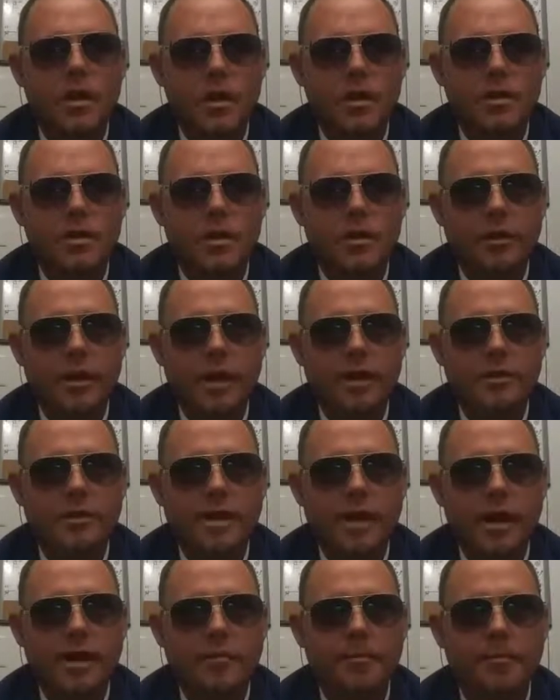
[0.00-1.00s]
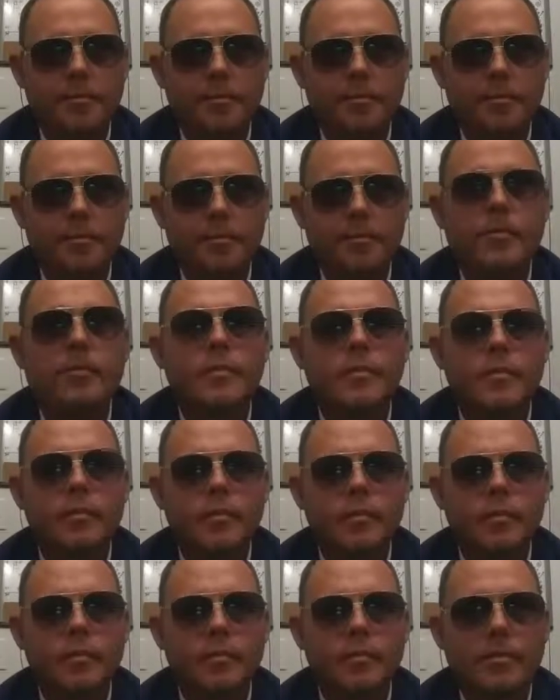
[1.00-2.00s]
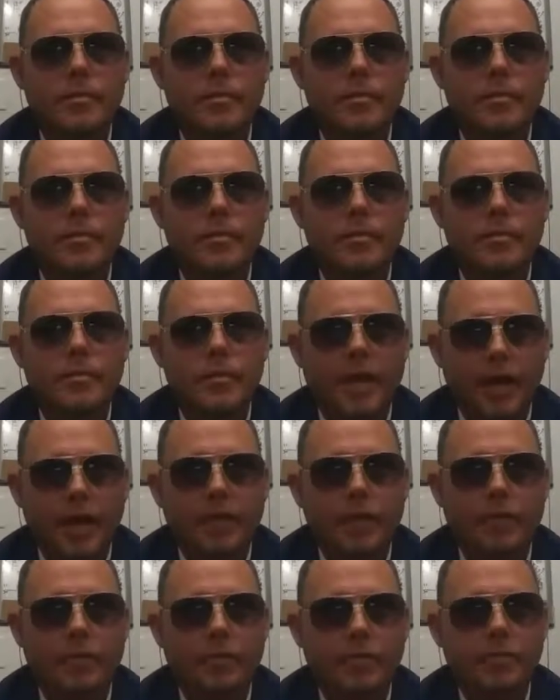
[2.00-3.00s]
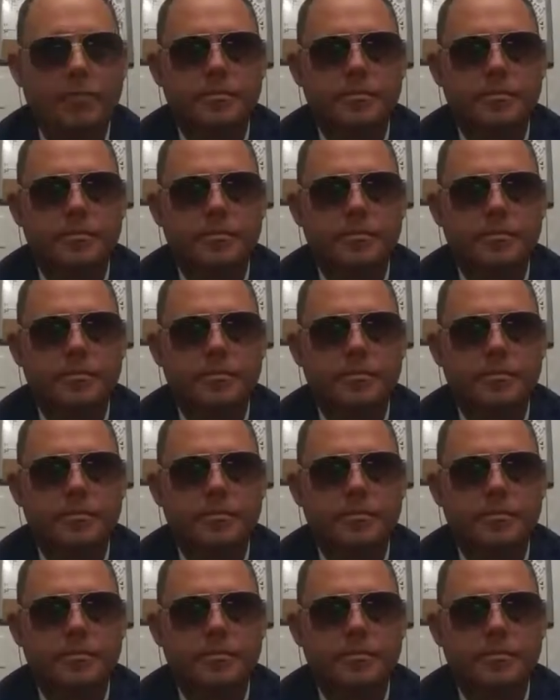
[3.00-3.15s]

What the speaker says: Until next time, thank you.